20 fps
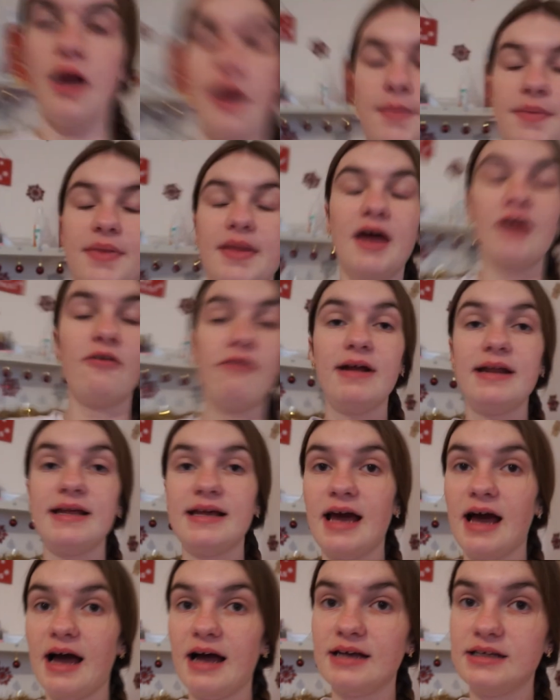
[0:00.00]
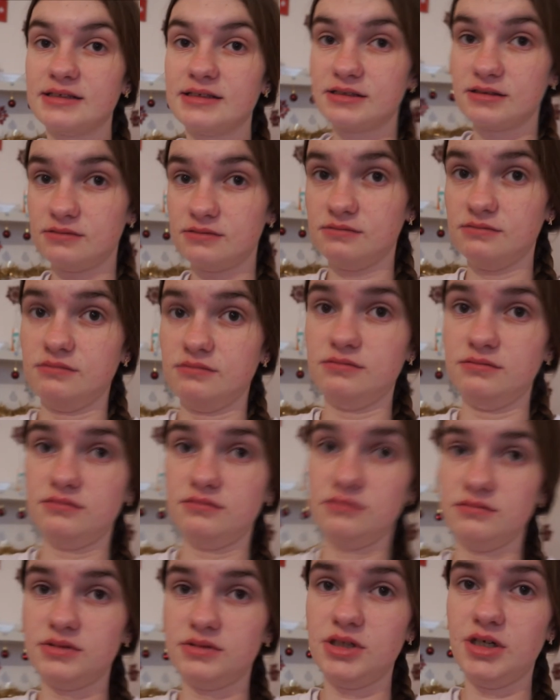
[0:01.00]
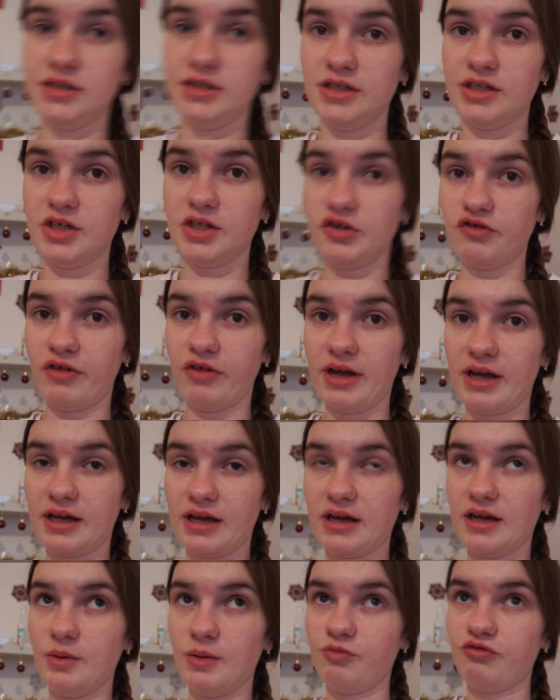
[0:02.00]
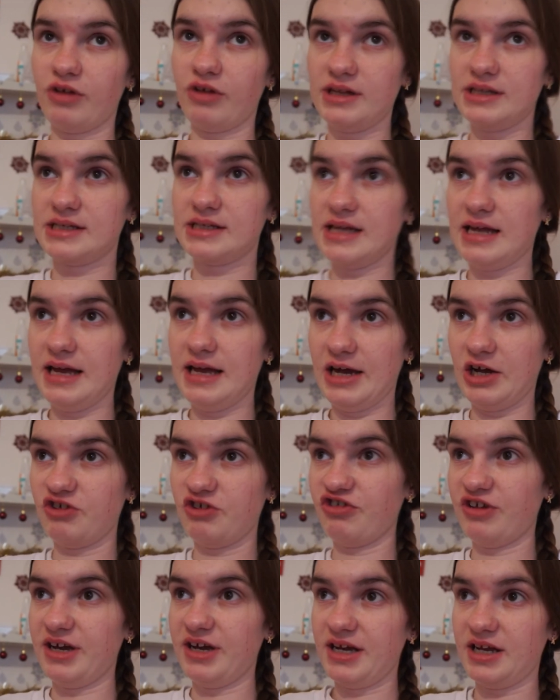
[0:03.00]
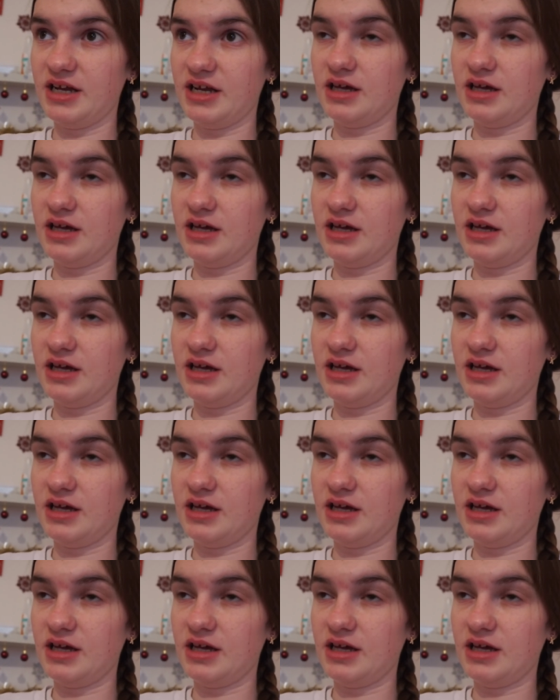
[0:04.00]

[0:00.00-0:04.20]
Now, ready, guys. Sorry for the drink. I'm trying to stay hydrated.